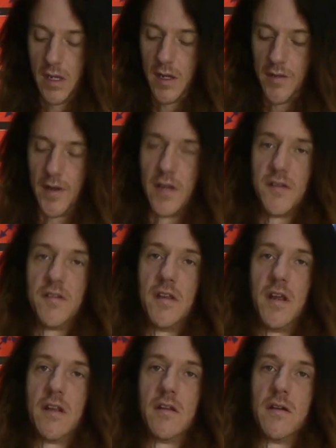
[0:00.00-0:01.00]
and then I just
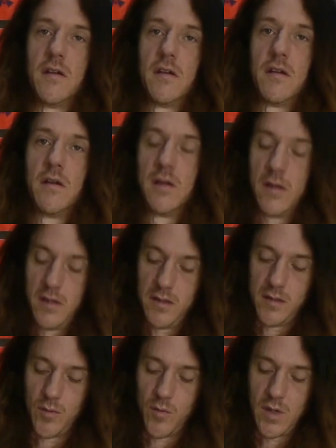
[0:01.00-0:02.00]
take the
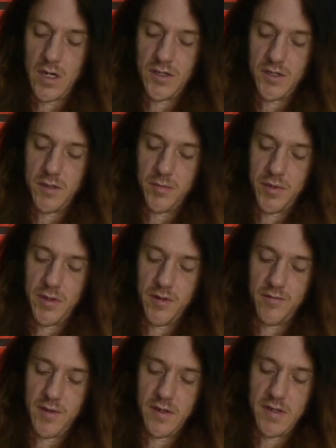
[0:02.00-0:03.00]
little washer, put it
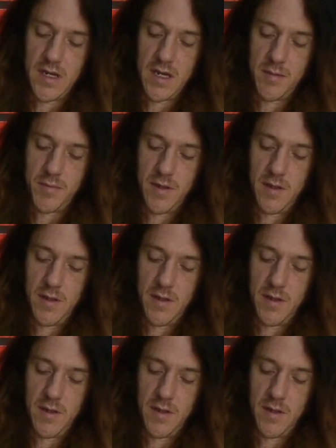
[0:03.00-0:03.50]
over the top,